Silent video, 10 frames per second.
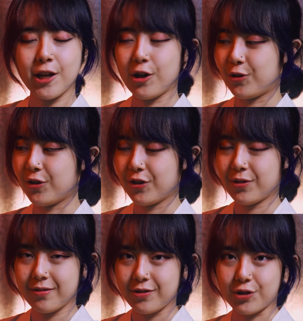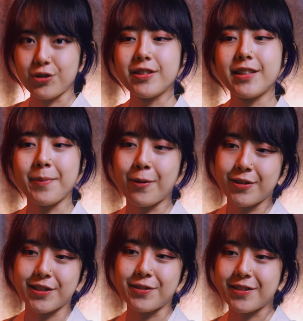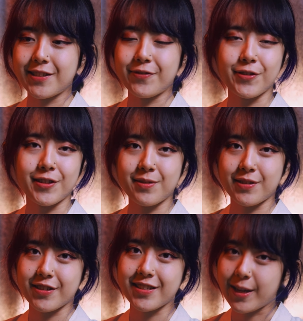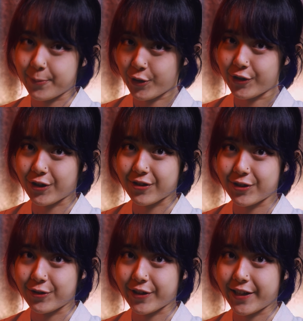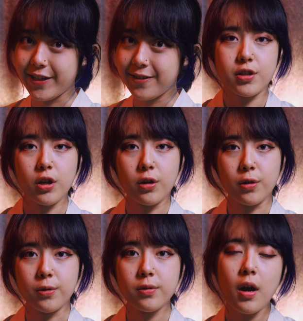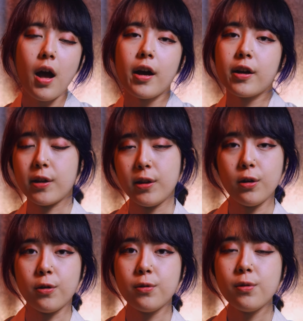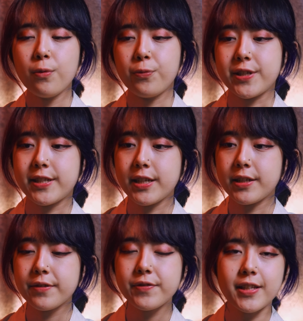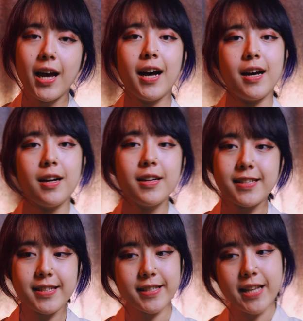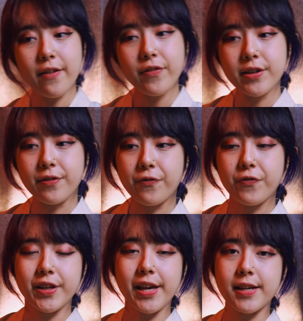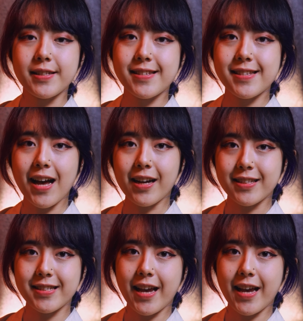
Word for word: Although you shouldn't take my word seriously for this because I'm not a doctor, okay? So, Glo receives a uh, 7 V8s out of